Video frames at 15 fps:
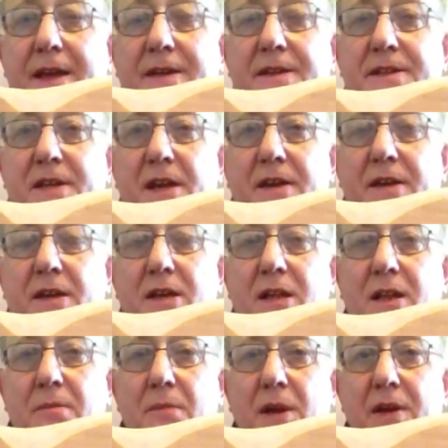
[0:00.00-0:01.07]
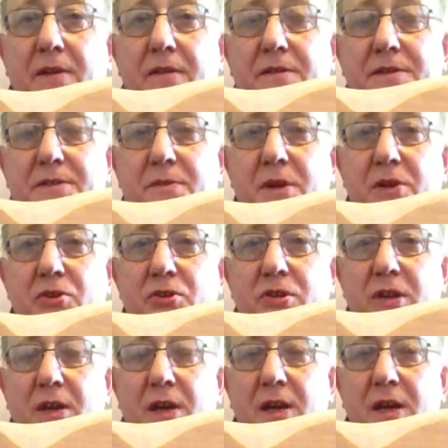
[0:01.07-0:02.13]
and a tiny little micro
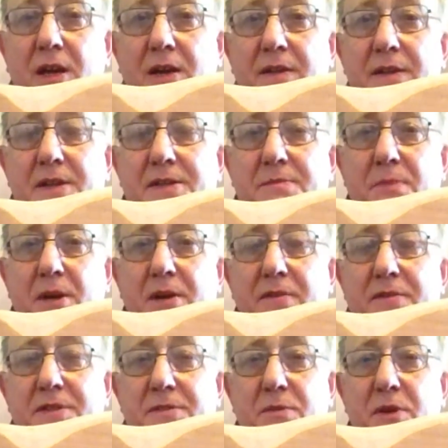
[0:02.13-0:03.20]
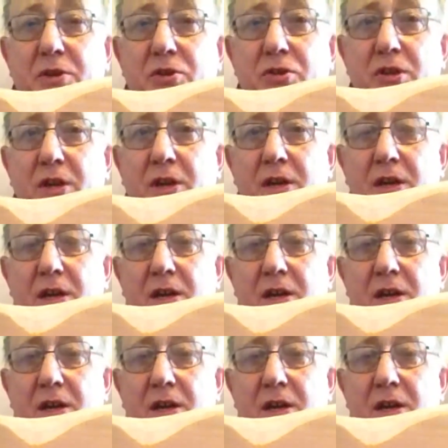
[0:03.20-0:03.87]
switch. And this micro switch